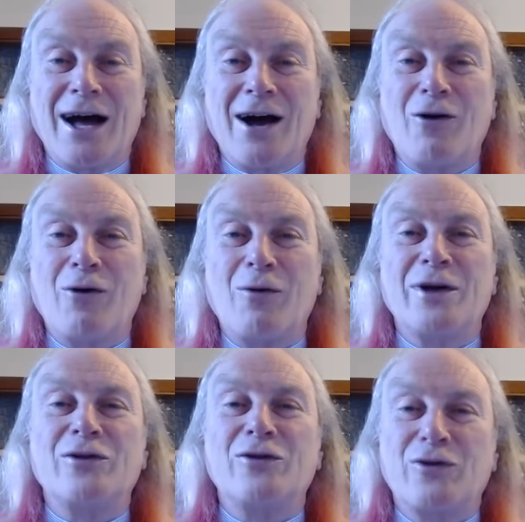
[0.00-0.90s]
I hope
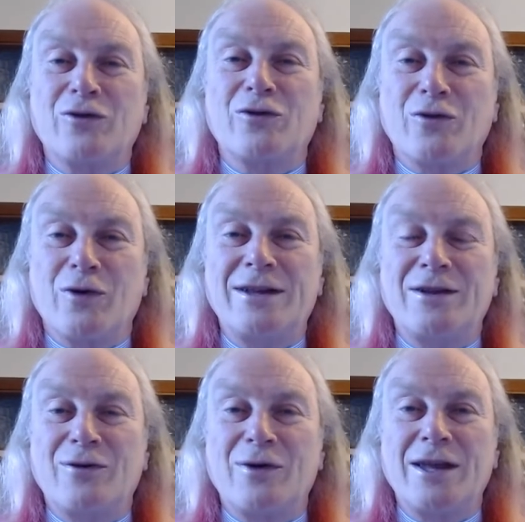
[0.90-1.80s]
that
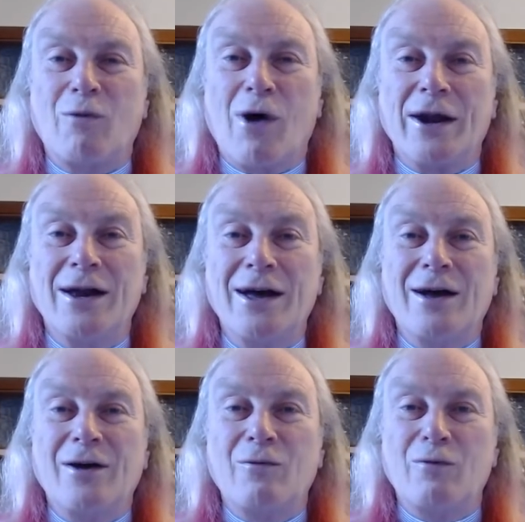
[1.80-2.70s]
2021
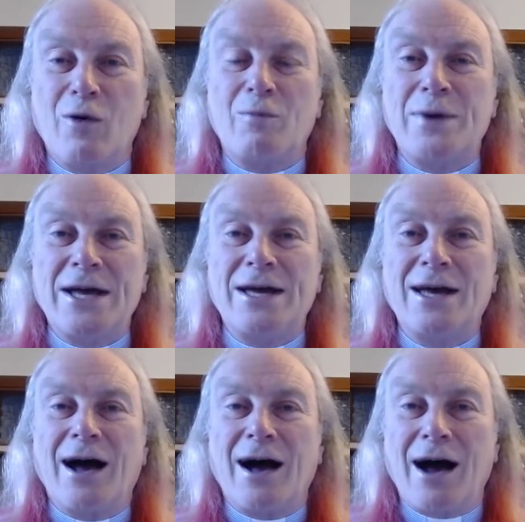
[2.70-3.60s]
will be
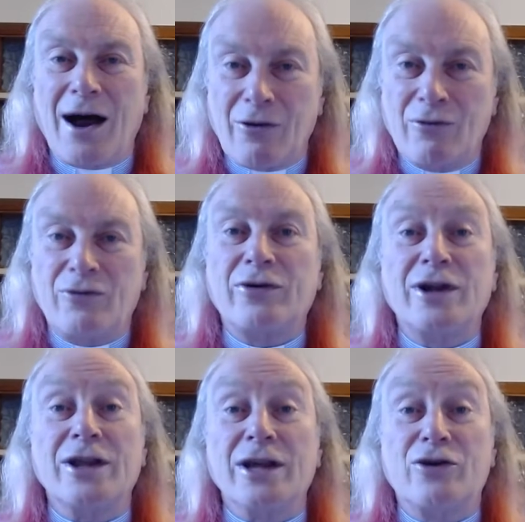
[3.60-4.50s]
a
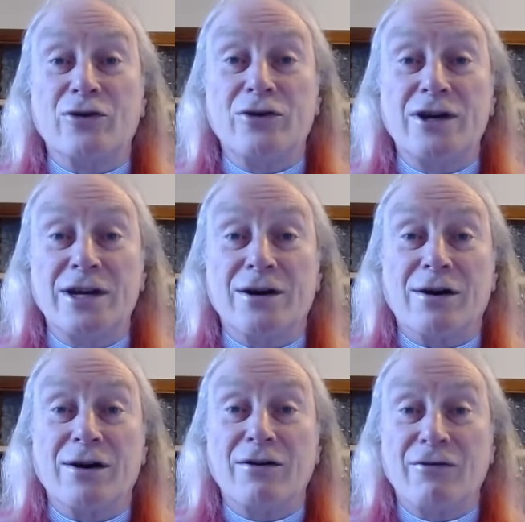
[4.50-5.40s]
really good year
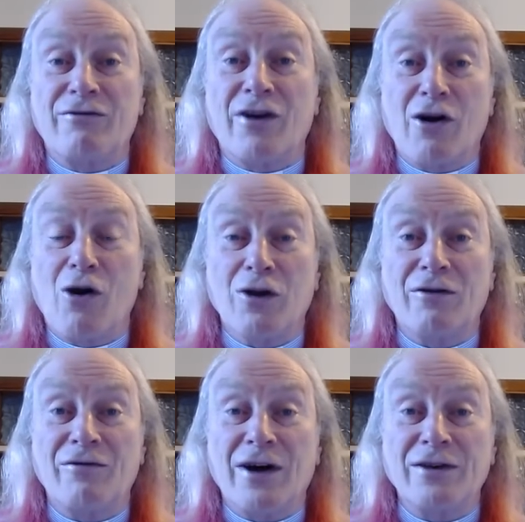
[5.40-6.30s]
for all
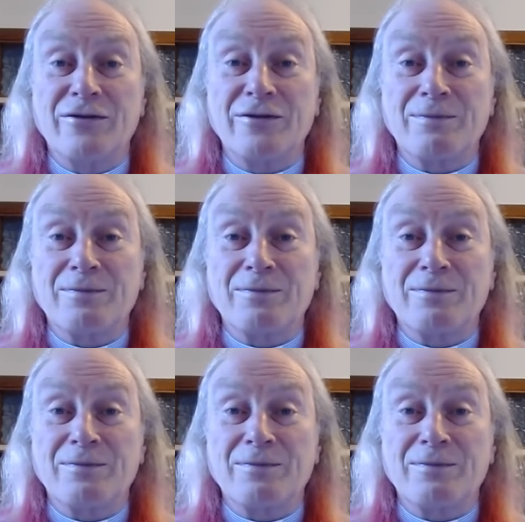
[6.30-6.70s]
of us.